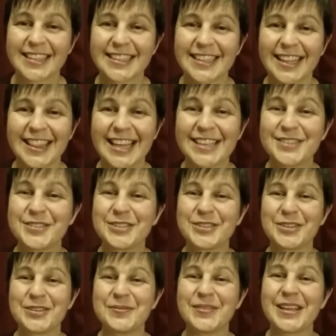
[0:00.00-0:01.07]
So thanks for
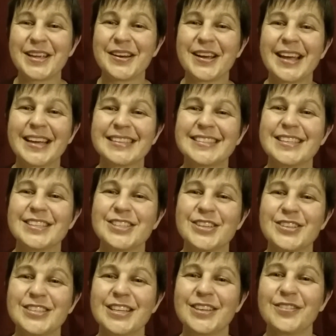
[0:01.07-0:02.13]
joining me here at Access
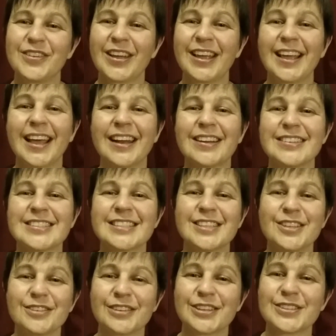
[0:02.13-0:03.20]
UTV, and I'll see
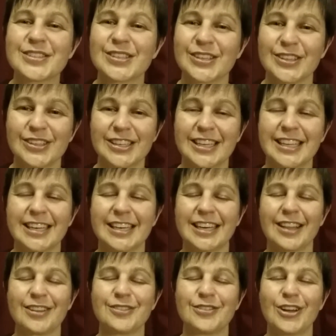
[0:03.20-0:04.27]
you real soon in
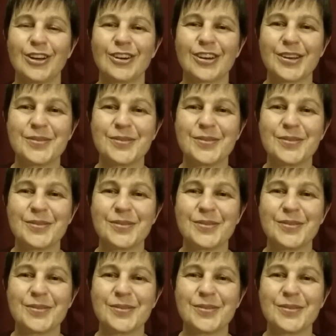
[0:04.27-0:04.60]
another vlog.